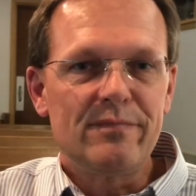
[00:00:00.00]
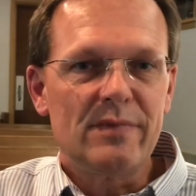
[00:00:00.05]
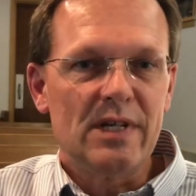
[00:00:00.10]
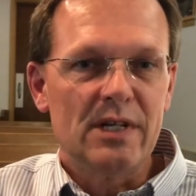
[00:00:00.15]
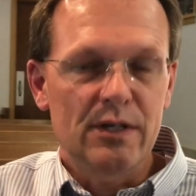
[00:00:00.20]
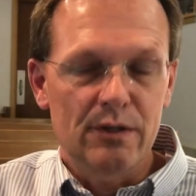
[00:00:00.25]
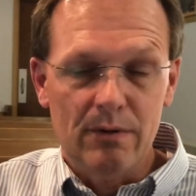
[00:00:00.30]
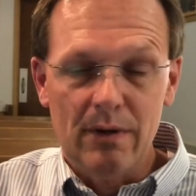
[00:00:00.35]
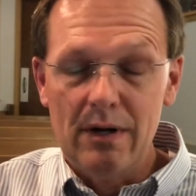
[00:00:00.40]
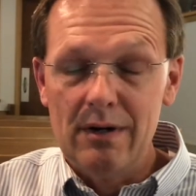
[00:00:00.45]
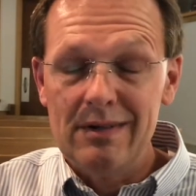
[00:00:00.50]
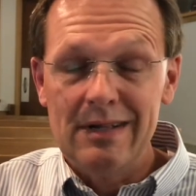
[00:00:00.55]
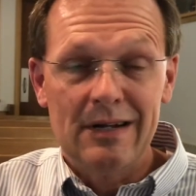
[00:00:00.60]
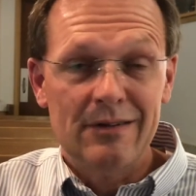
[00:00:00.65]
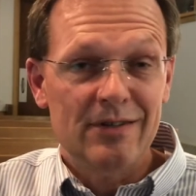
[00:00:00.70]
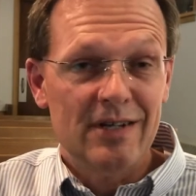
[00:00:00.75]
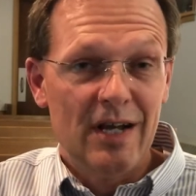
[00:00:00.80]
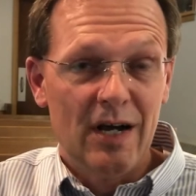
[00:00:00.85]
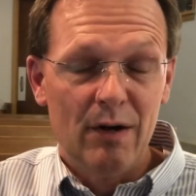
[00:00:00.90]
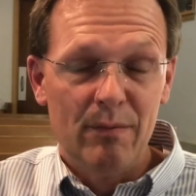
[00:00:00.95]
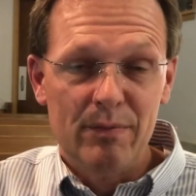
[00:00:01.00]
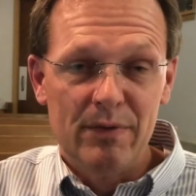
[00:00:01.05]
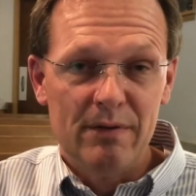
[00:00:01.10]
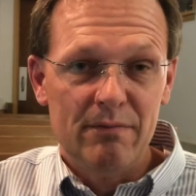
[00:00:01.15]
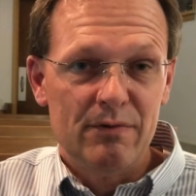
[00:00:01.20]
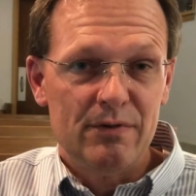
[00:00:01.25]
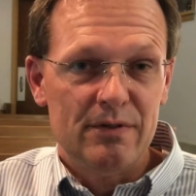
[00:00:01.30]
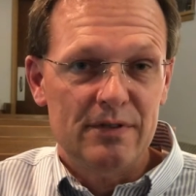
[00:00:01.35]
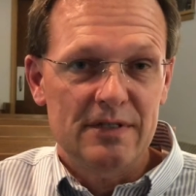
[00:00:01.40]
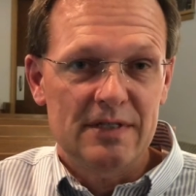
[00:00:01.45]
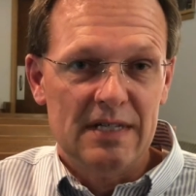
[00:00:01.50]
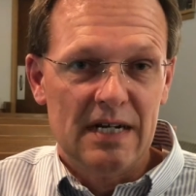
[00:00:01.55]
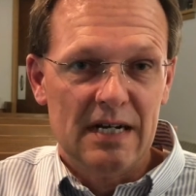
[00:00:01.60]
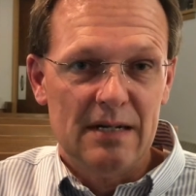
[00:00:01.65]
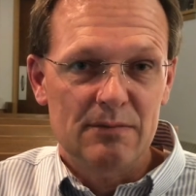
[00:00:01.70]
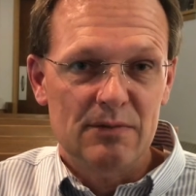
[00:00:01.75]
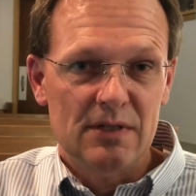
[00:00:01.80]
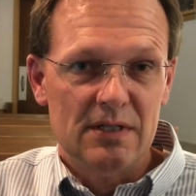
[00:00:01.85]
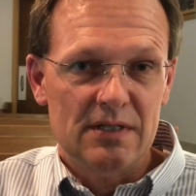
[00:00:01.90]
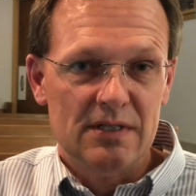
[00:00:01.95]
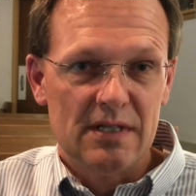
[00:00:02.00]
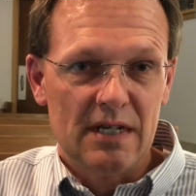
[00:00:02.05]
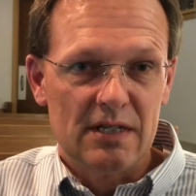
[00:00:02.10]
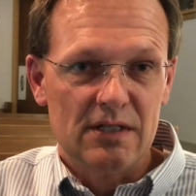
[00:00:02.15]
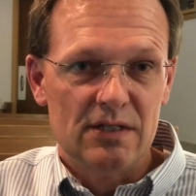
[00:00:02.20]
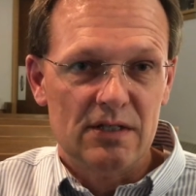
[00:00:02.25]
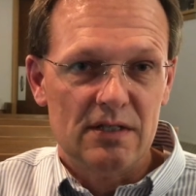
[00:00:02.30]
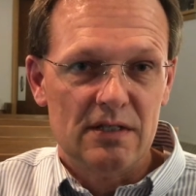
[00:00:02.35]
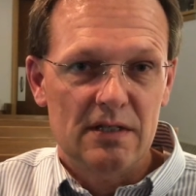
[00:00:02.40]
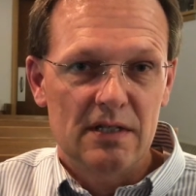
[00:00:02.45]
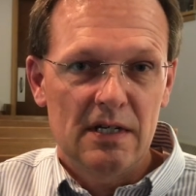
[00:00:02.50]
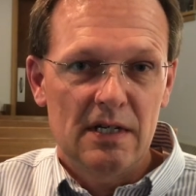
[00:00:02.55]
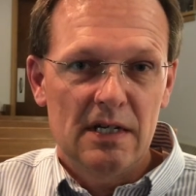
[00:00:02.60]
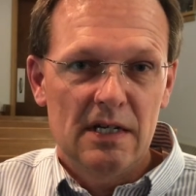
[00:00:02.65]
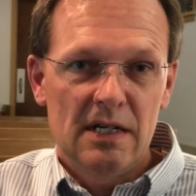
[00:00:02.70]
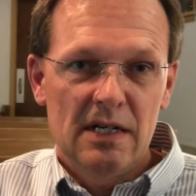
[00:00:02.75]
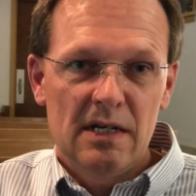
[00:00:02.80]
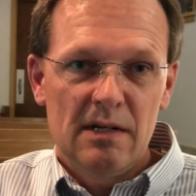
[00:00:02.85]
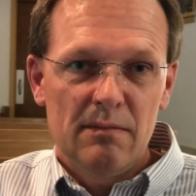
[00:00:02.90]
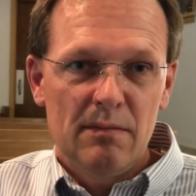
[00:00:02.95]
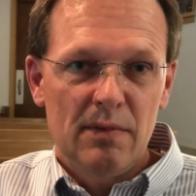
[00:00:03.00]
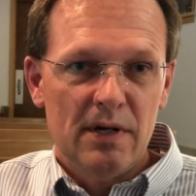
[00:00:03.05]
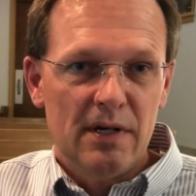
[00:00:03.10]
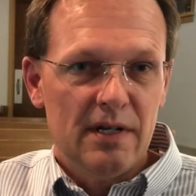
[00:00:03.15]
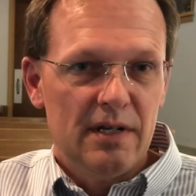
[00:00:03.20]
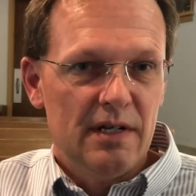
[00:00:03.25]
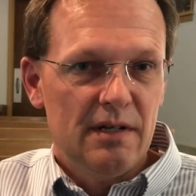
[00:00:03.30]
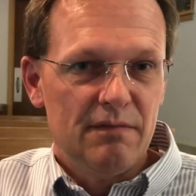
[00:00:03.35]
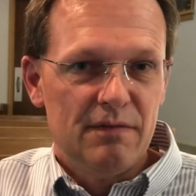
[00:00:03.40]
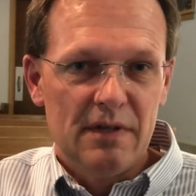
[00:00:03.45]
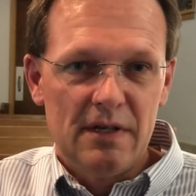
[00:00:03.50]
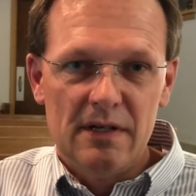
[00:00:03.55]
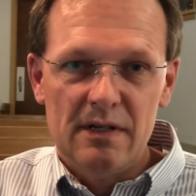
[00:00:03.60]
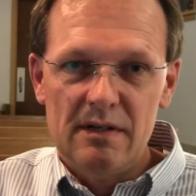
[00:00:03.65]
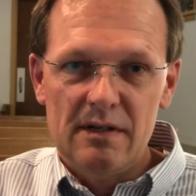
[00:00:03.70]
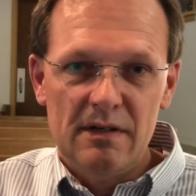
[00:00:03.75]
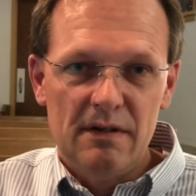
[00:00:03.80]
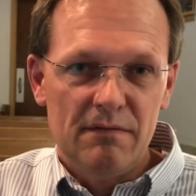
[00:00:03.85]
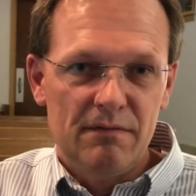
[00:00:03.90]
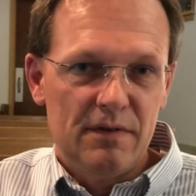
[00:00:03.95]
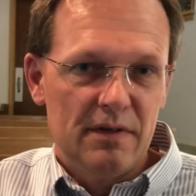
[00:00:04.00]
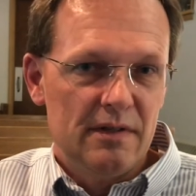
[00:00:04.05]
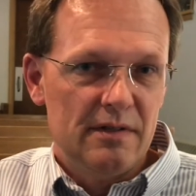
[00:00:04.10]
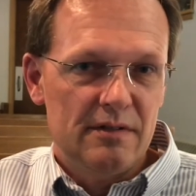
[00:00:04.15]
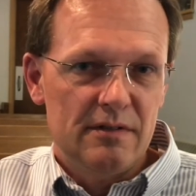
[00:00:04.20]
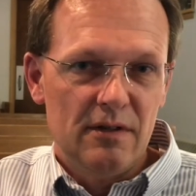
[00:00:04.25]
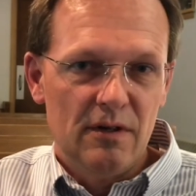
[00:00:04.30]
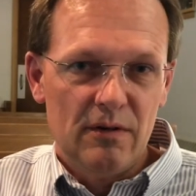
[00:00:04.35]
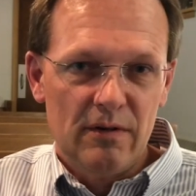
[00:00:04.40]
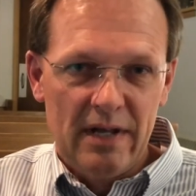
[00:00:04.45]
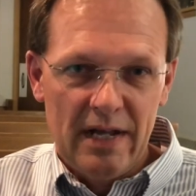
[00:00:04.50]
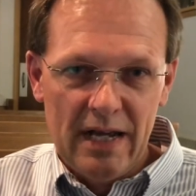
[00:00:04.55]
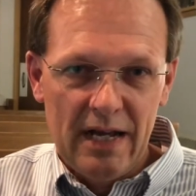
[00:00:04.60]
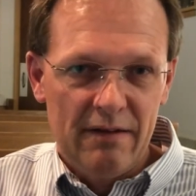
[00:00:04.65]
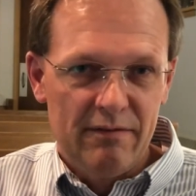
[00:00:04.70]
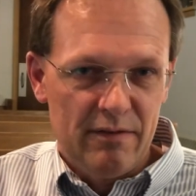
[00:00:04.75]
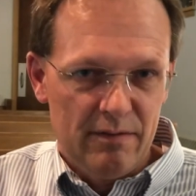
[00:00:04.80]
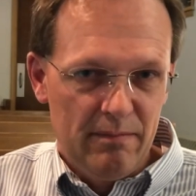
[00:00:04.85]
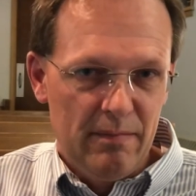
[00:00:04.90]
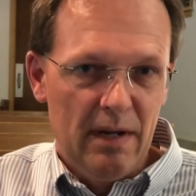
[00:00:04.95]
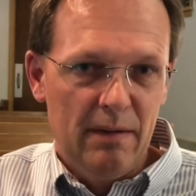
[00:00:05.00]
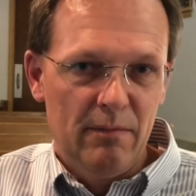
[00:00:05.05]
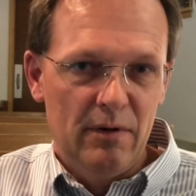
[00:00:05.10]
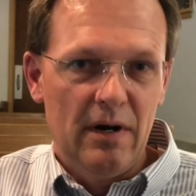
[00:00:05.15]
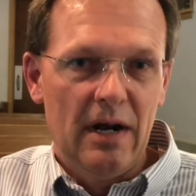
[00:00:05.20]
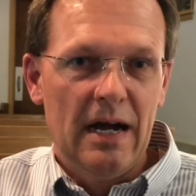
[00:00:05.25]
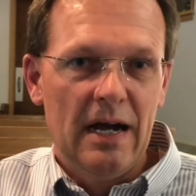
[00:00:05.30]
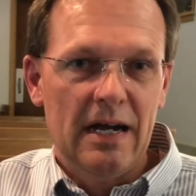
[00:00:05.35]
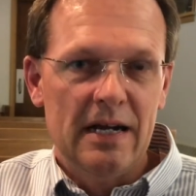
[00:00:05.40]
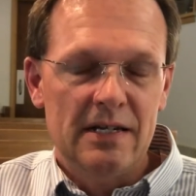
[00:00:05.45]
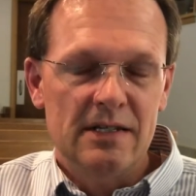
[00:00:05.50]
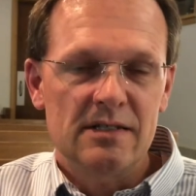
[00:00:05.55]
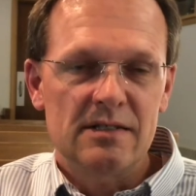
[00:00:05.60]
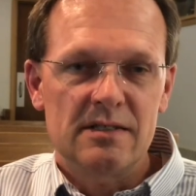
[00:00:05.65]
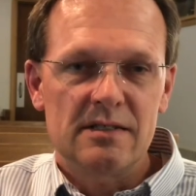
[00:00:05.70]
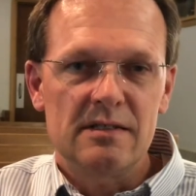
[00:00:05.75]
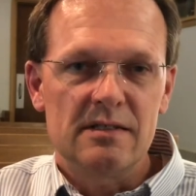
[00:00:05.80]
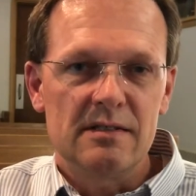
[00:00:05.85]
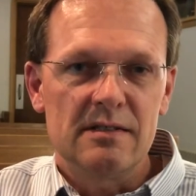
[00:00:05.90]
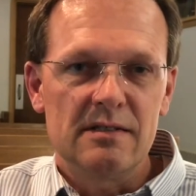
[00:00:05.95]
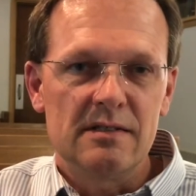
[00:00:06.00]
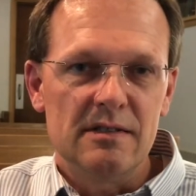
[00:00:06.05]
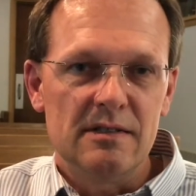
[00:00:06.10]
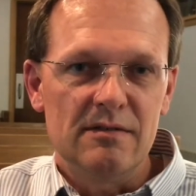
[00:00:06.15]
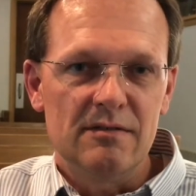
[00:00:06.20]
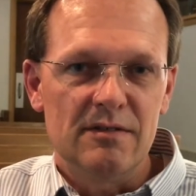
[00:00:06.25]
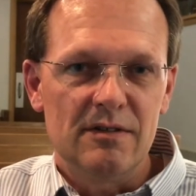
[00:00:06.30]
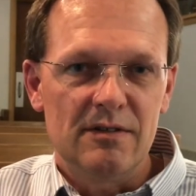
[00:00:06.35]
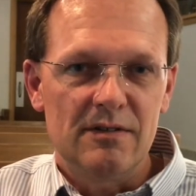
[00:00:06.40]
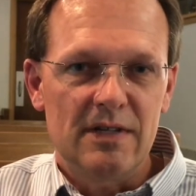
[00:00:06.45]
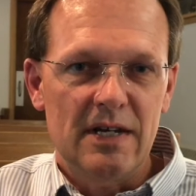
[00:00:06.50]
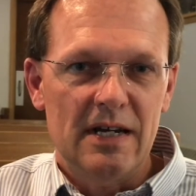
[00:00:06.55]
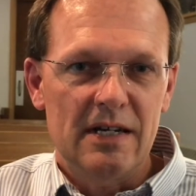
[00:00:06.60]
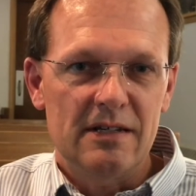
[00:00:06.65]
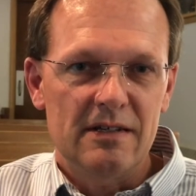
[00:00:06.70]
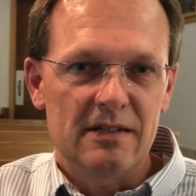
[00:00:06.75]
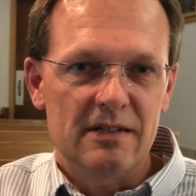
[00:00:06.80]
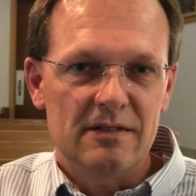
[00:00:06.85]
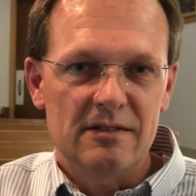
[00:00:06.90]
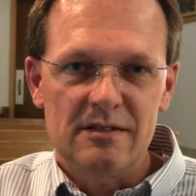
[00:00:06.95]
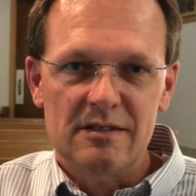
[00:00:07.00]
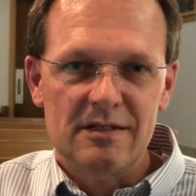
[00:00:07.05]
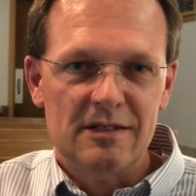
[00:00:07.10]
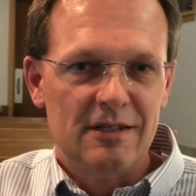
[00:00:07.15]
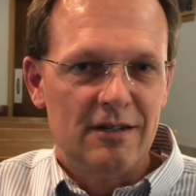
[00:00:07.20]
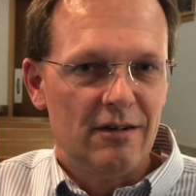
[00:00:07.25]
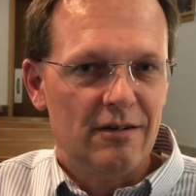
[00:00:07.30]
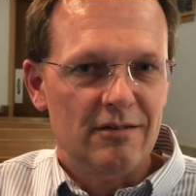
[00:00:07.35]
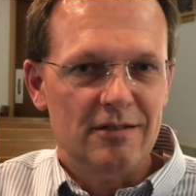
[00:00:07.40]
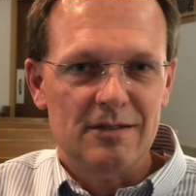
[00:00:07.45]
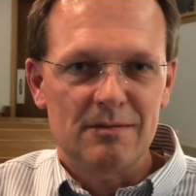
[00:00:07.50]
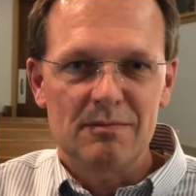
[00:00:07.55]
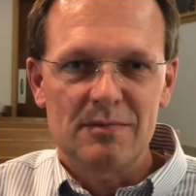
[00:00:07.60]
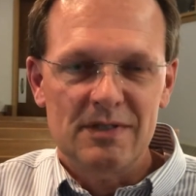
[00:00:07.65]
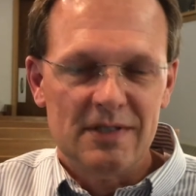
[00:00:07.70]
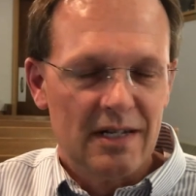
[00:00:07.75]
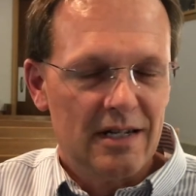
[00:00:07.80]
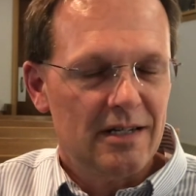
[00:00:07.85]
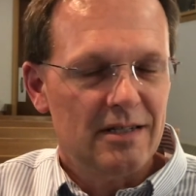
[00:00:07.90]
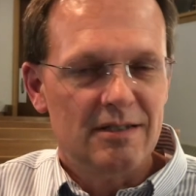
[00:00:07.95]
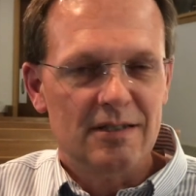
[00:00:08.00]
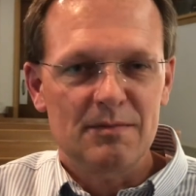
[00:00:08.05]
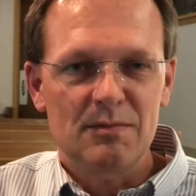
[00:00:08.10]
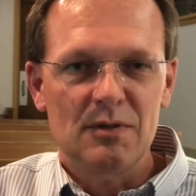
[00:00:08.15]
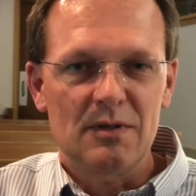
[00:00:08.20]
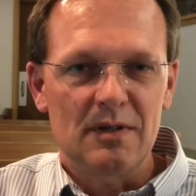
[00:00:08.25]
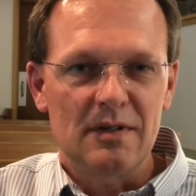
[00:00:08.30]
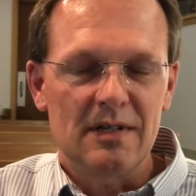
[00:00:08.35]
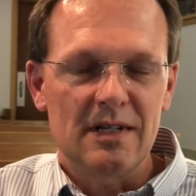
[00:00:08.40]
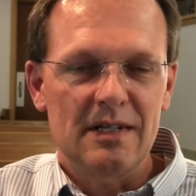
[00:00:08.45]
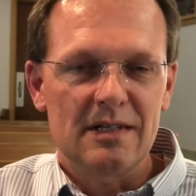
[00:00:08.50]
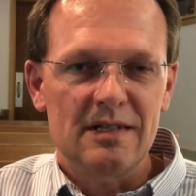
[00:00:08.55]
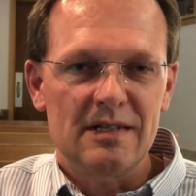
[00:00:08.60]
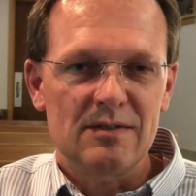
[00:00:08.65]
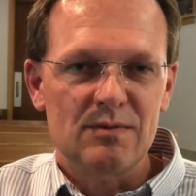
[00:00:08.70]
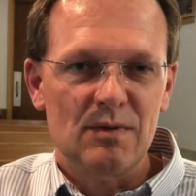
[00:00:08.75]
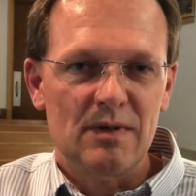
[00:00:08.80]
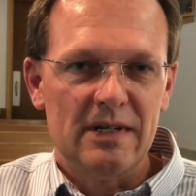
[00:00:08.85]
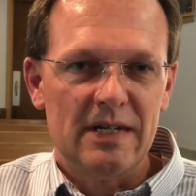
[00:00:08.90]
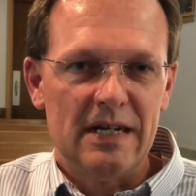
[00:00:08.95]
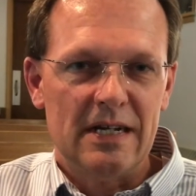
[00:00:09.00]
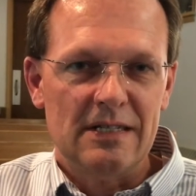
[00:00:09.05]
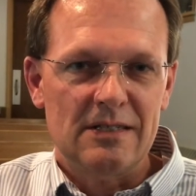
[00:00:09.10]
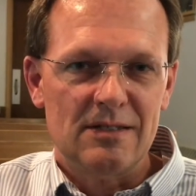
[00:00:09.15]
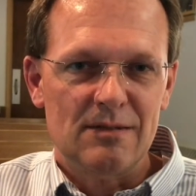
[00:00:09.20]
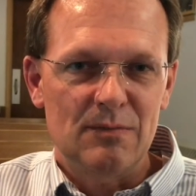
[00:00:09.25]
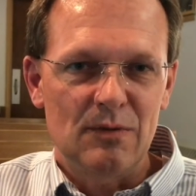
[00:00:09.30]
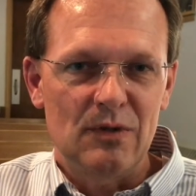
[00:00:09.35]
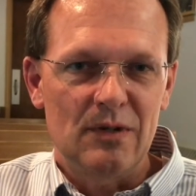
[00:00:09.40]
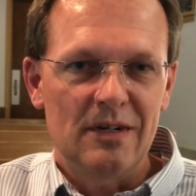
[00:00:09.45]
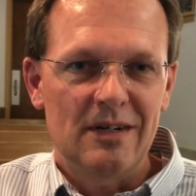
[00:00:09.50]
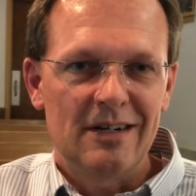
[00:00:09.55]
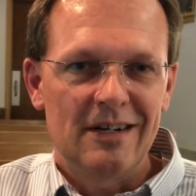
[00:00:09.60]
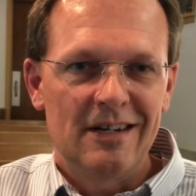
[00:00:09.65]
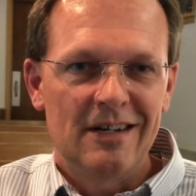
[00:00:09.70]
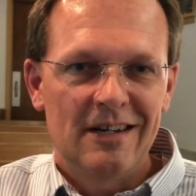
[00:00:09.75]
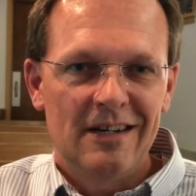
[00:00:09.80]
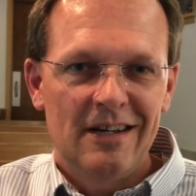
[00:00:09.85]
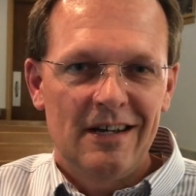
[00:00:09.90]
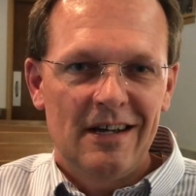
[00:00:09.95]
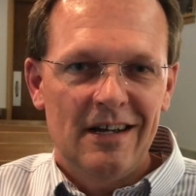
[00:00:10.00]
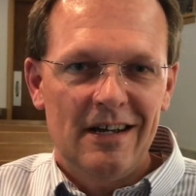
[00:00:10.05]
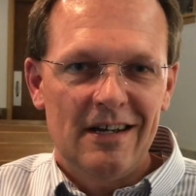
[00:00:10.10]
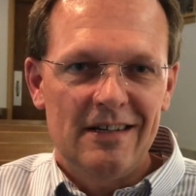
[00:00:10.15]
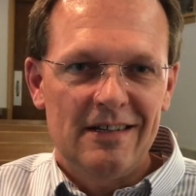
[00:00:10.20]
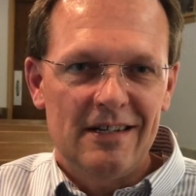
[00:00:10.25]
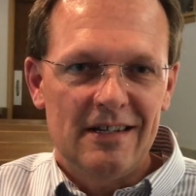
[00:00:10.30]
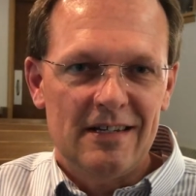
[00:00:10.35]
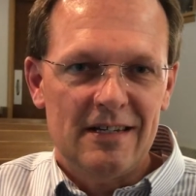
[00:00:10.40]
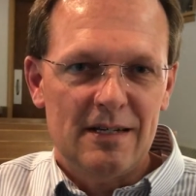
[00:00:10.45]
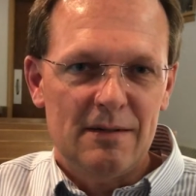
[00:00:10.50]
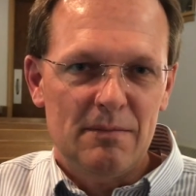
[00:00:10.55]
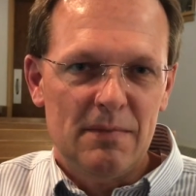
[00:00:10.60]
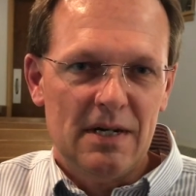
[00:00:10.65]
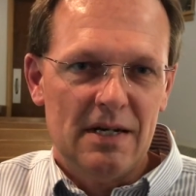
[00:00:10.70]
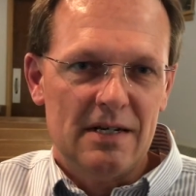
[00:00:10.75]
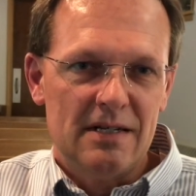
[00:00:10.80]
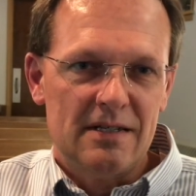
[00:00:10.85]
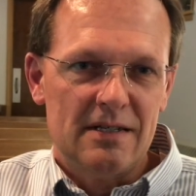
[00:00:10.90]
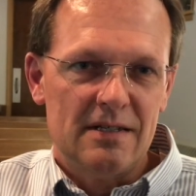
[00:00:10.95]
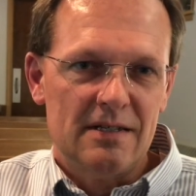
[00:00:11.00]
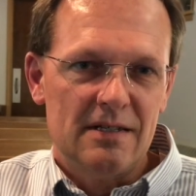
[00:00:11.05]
You are allowed to help them 3 times in a section, but if they don't have it memorized and you know that, just encourage them, study it some more. Let's work on it some more, and then come back